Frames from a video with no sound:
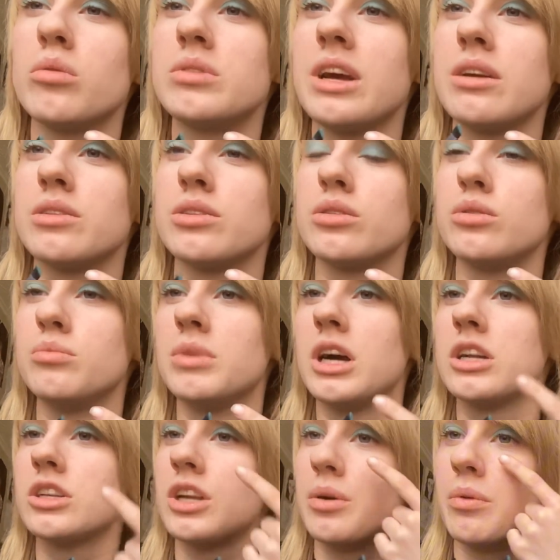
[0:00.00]
down too
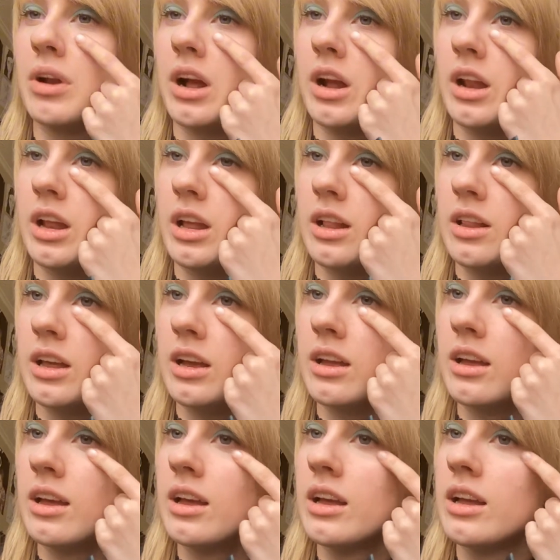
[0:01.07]
much, like we're not going to get like
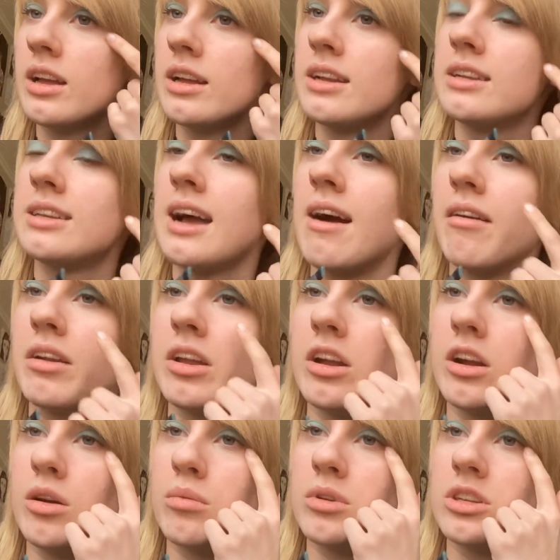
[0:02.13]
down
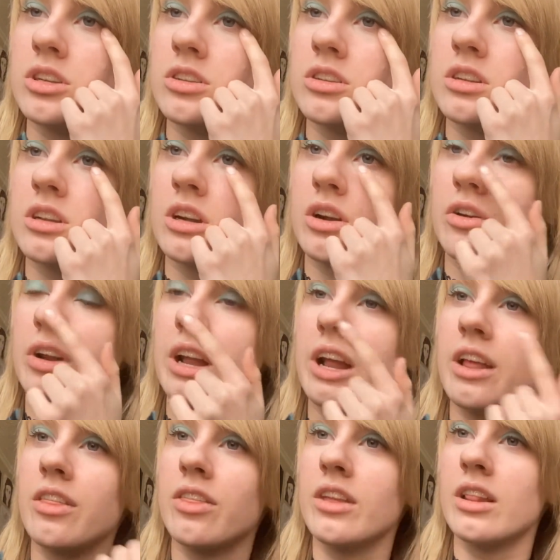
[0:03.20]
here. We're just going to create
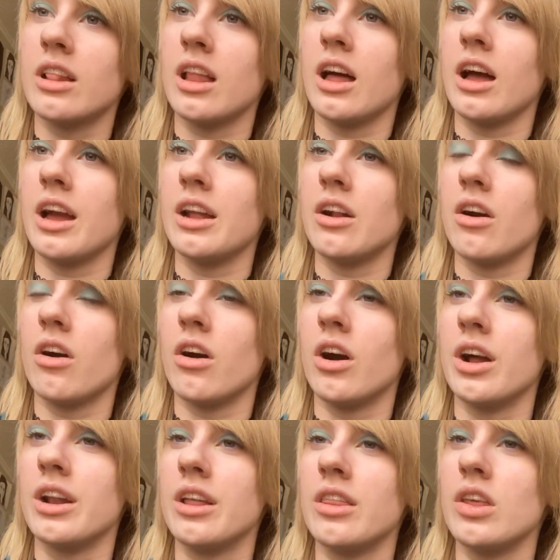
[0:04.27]
a thin line
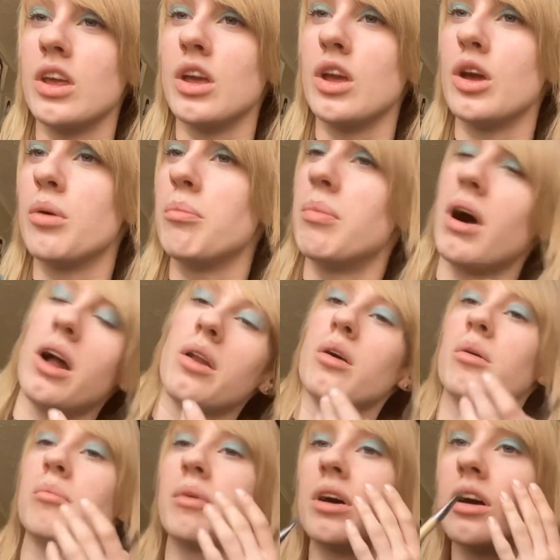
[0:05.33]
on the
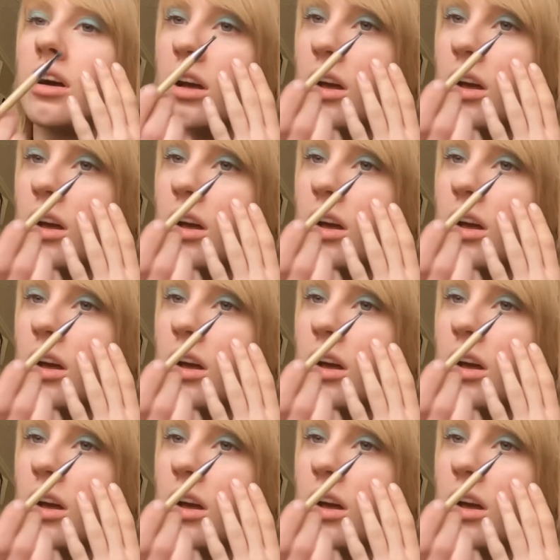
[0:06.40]
bottom